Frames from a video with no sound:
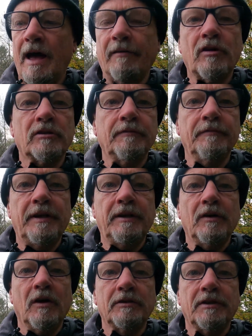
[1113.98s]
I've got some
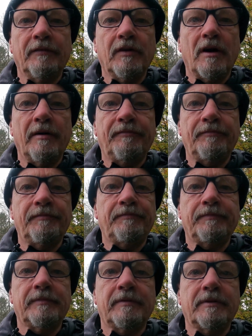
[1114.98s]
videos that have got
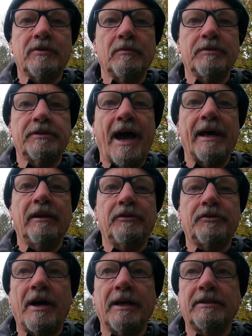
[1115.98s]
some
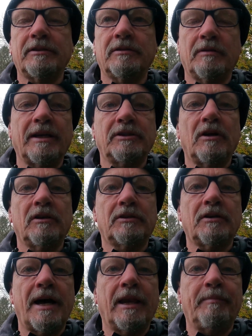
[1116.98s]
silent tracks, like
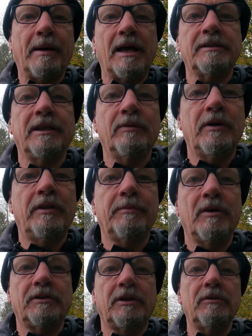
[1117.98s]
silent parts in it where the
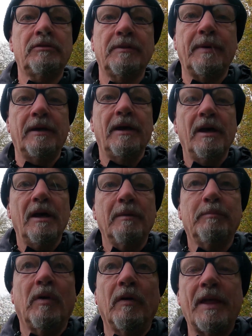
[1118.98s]
music used to be,
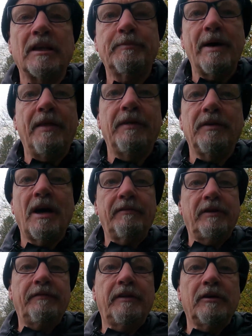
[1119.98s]
but that's better than not
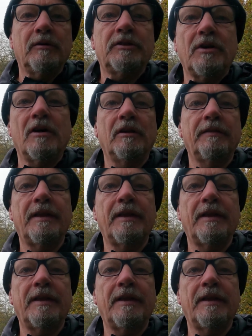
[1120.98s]
having a video at all.